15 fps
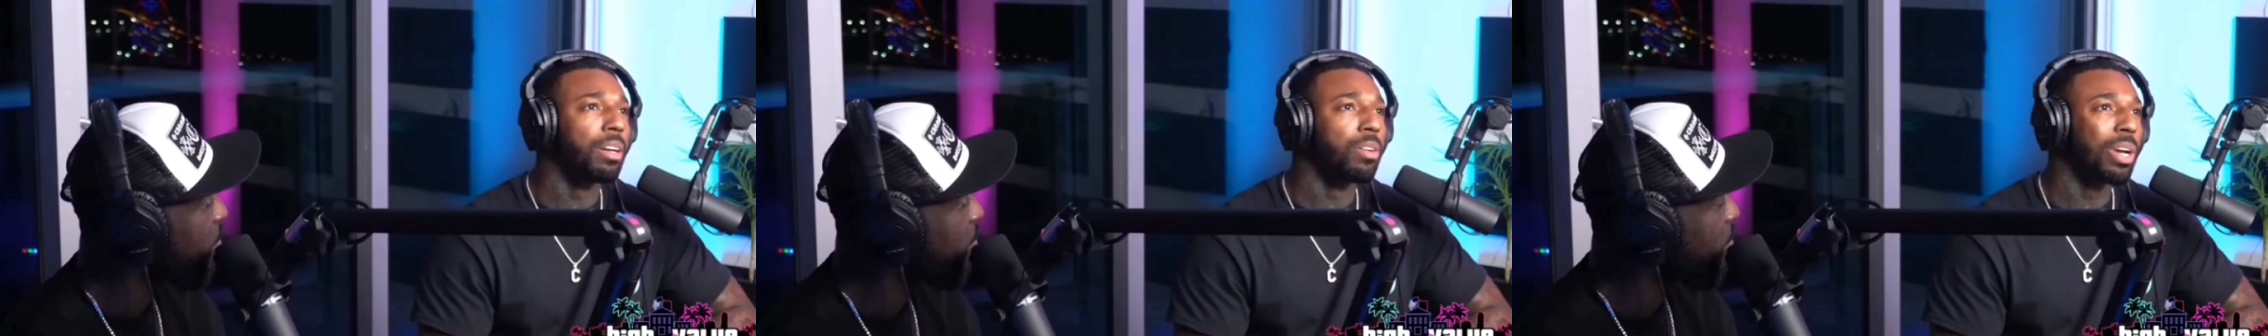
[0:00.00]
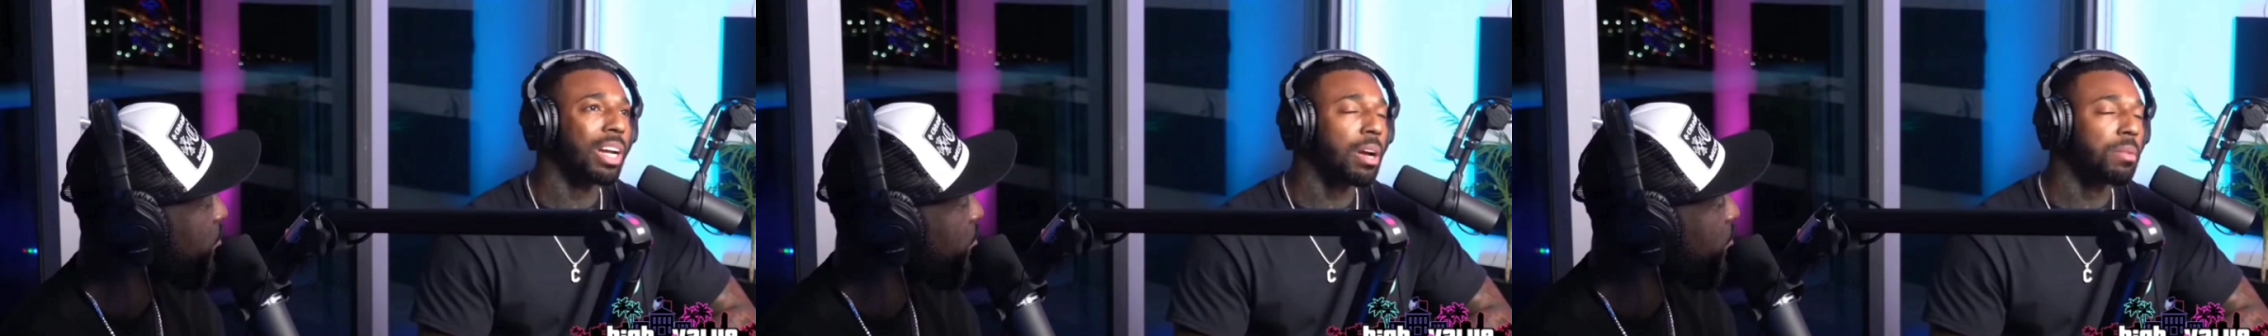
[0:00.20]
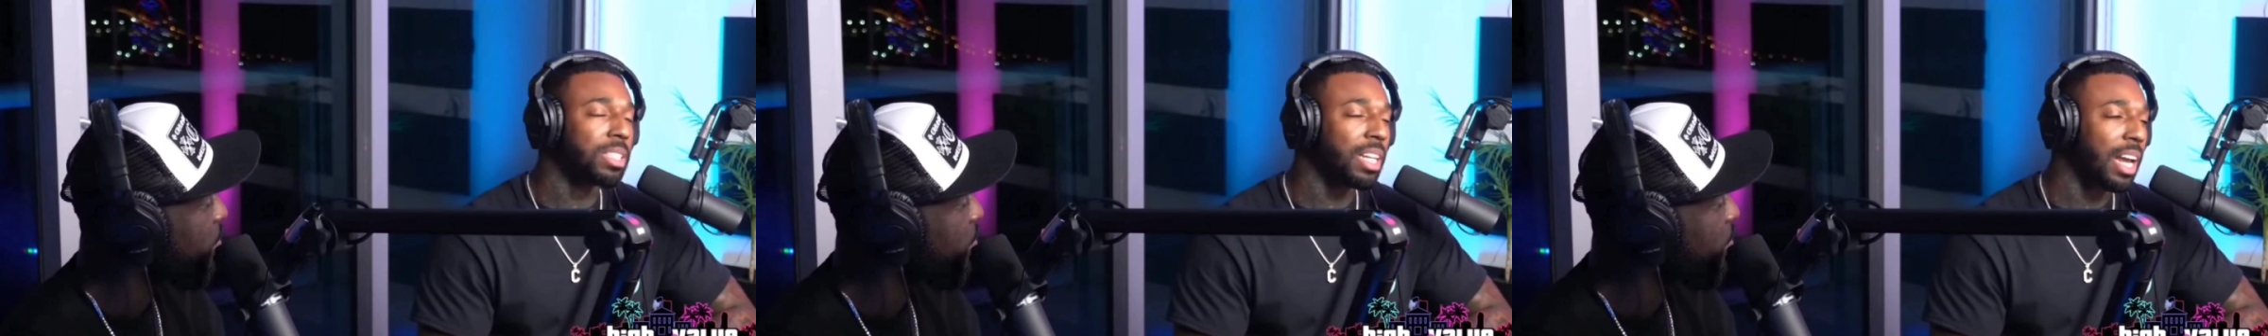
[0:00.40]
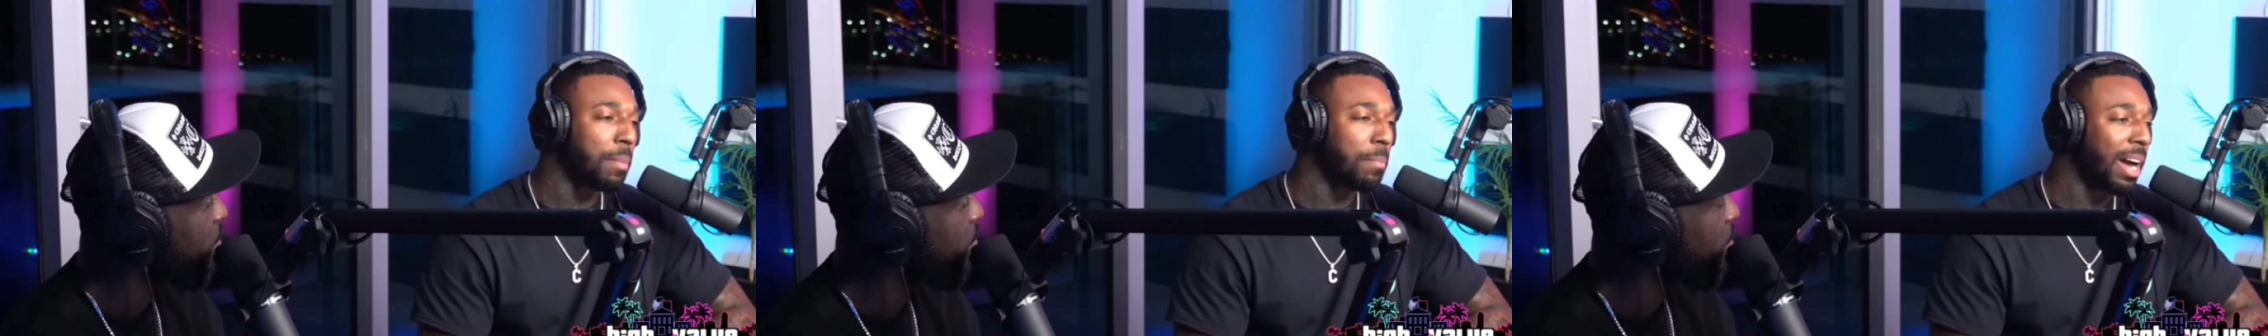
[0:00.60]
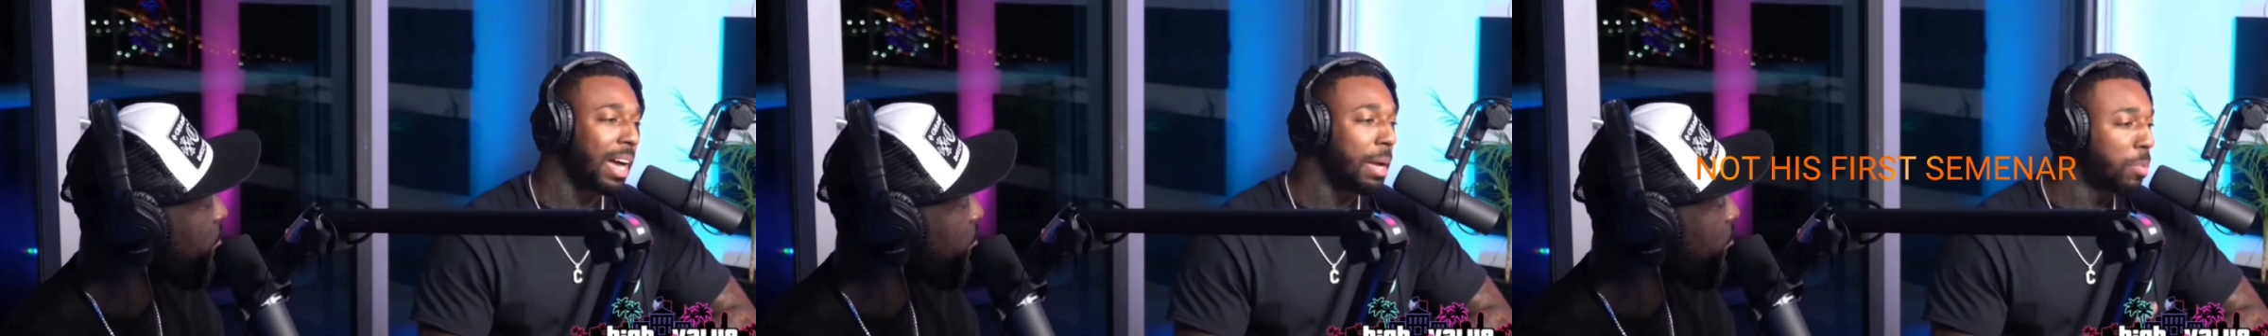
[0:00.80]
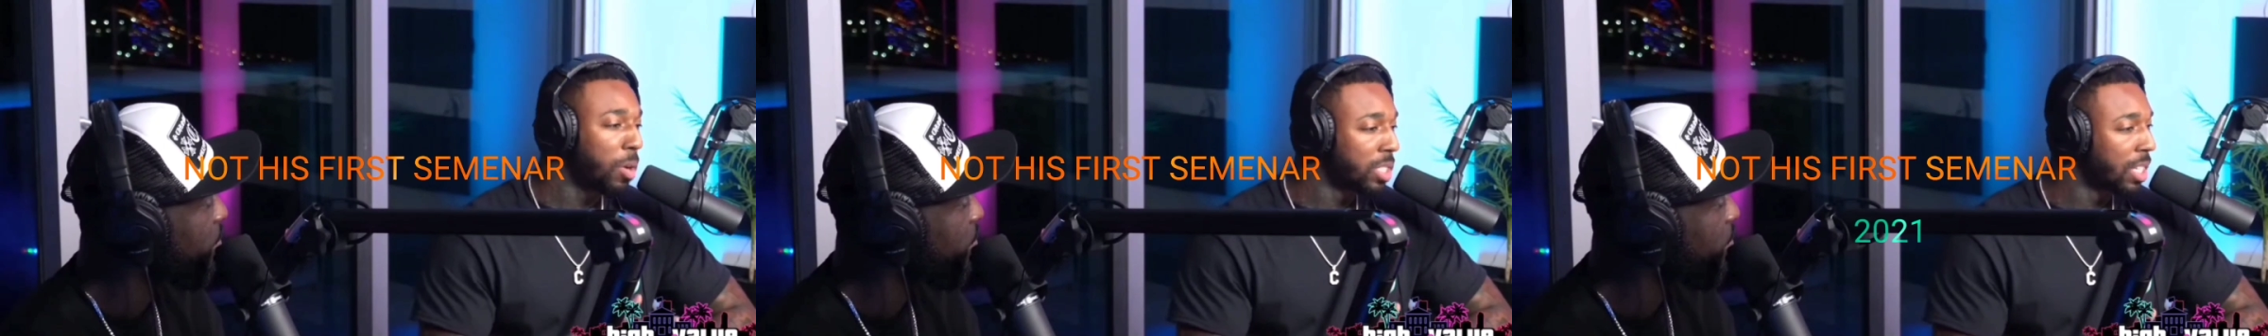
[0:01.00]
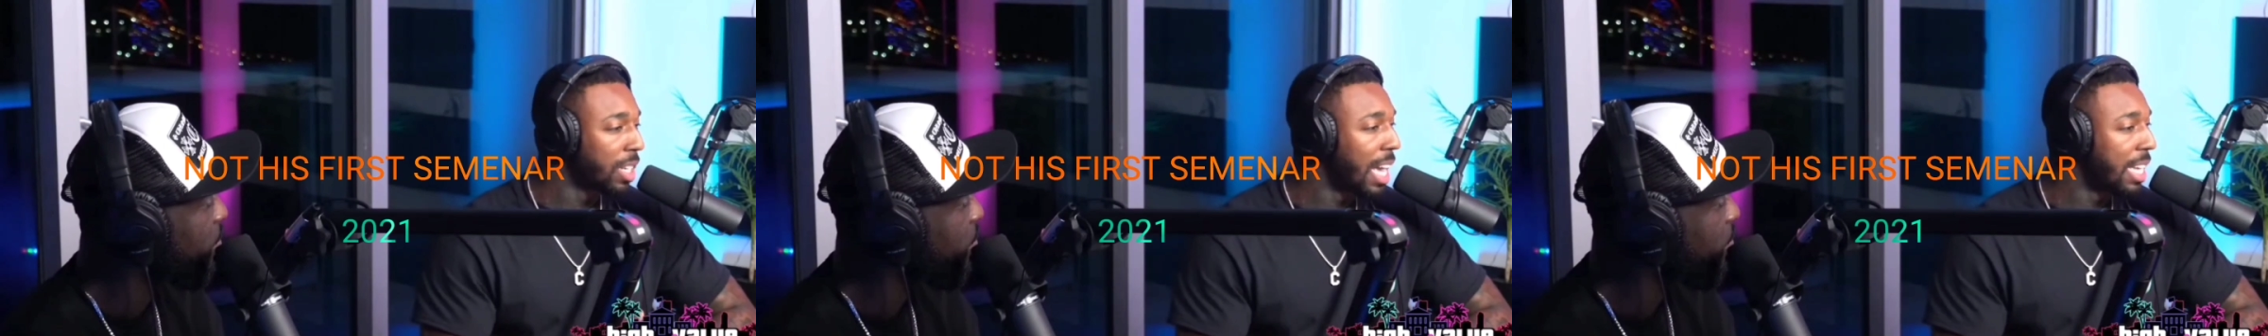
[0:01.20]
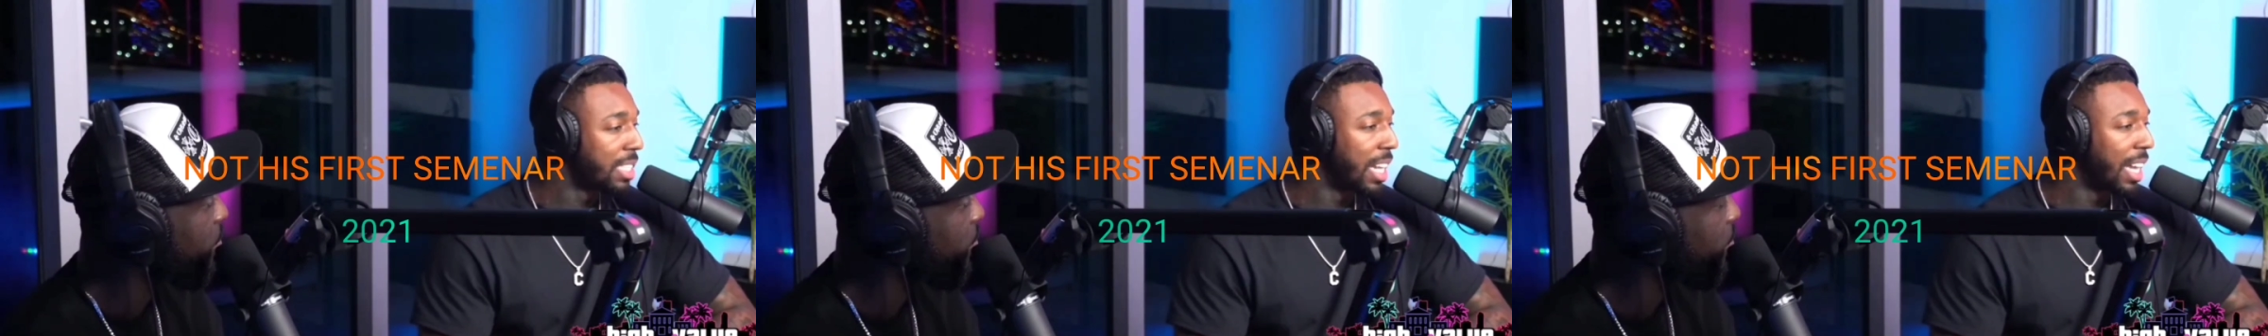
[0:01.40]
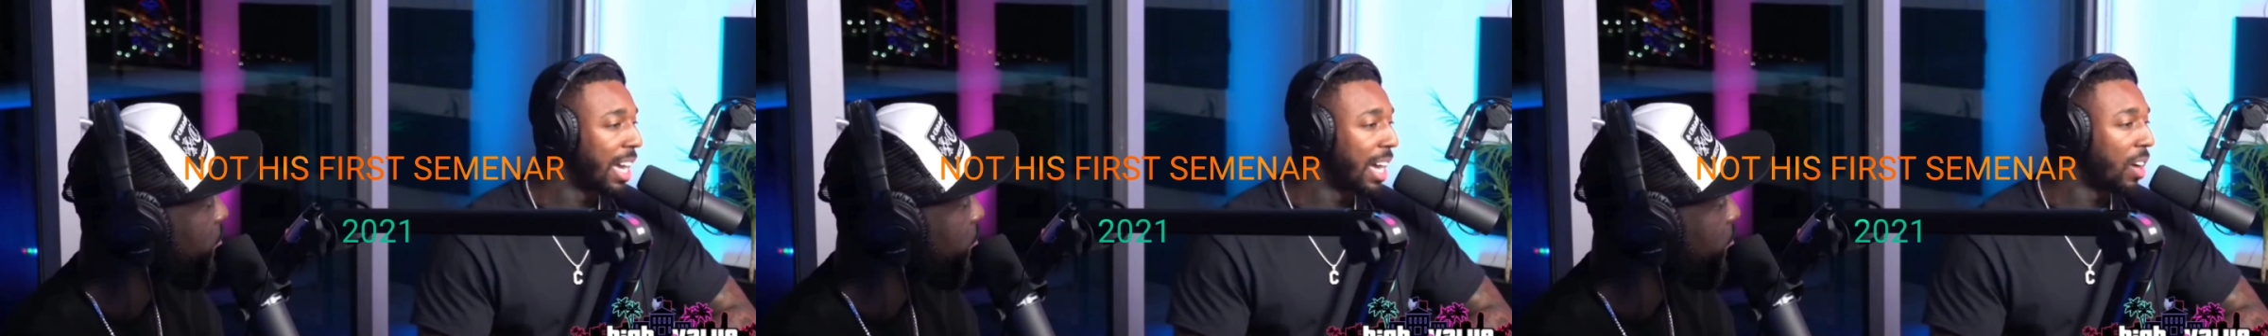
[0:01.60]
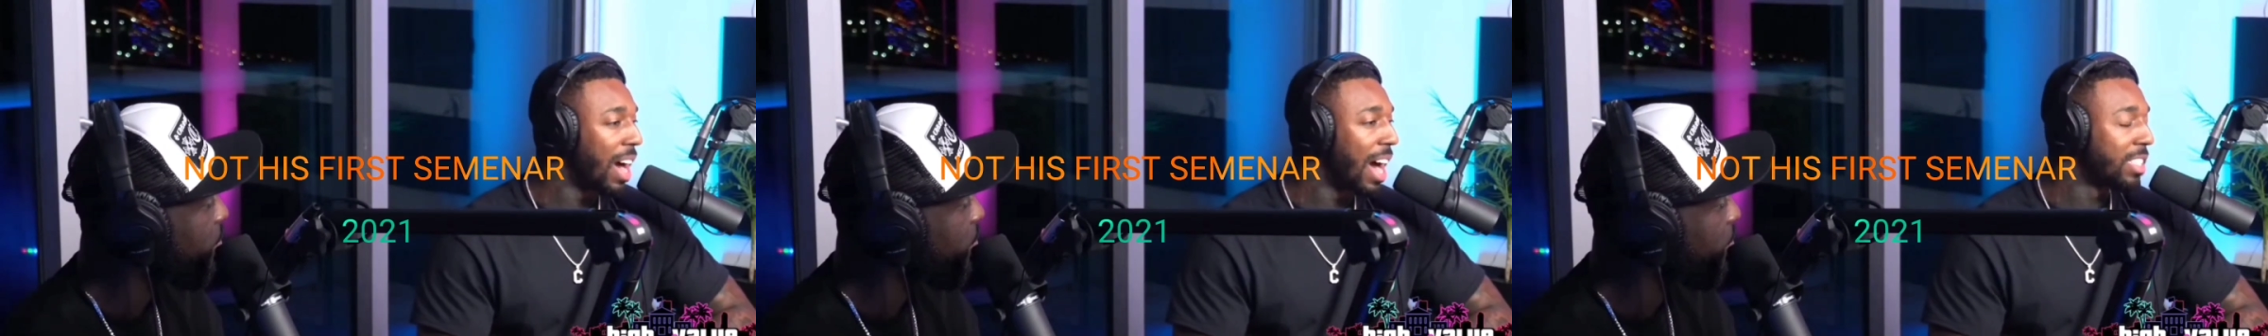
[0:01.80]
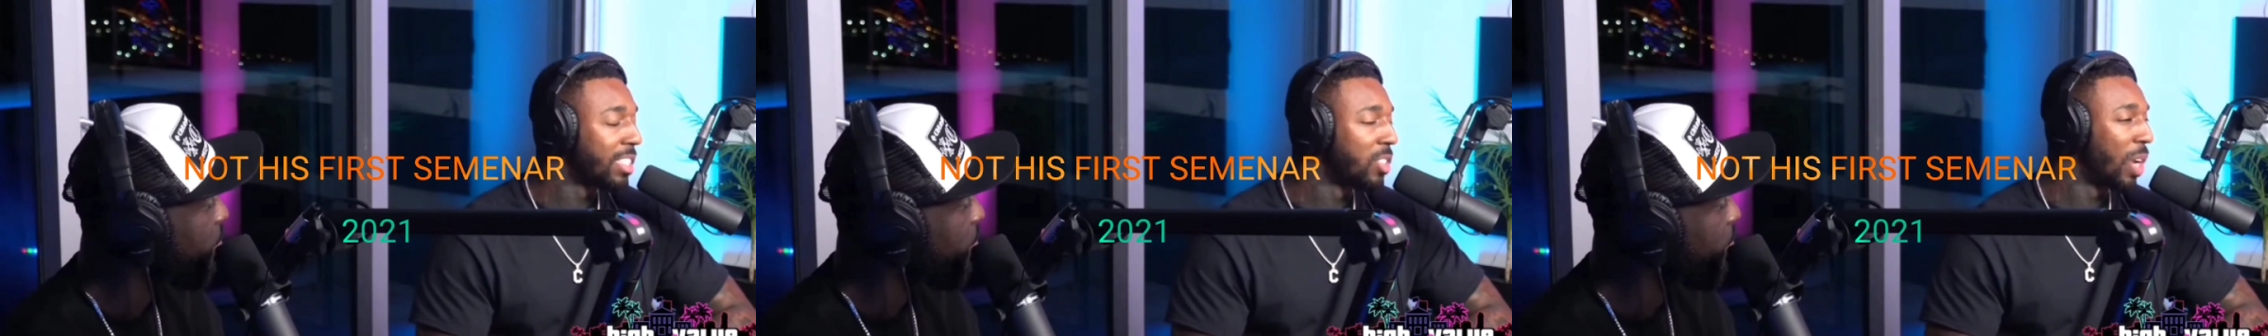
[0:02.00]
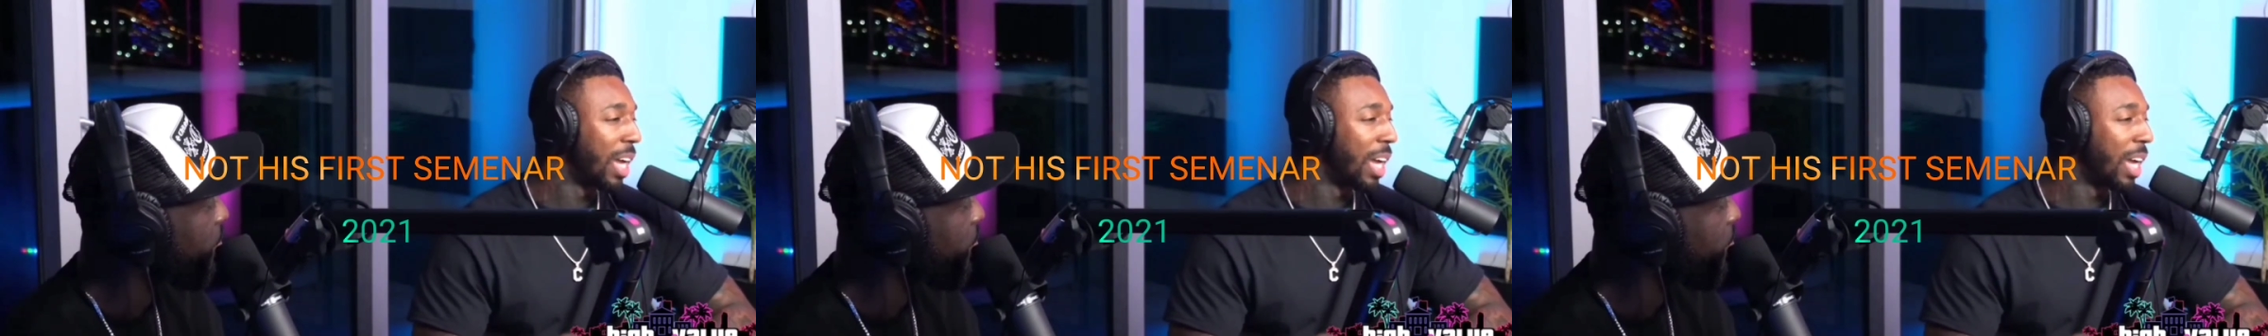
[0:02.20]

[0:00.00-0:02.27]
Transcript: But when it comes to like my in-person classes, like how I used